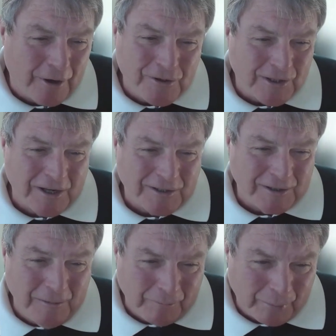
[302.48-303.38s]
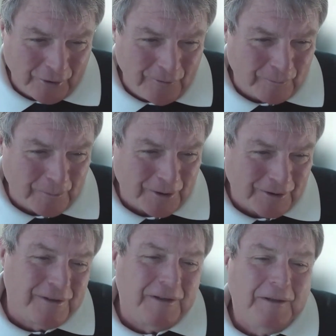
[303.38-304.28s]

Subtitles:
process improvement